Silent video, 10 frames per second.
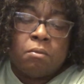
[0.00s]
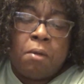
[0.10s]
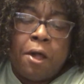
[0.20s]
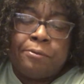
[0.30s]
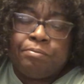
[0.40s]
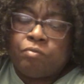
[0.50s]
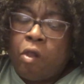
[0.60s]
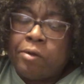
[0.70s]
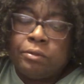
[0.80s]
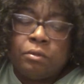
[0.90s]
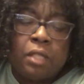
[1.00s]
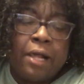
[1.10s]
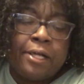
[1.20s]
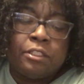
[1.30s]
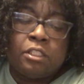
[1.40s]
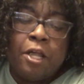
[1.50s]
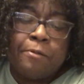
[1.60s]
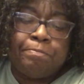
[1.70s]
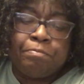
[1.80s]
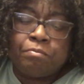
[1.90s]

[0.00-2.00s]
But, like I said,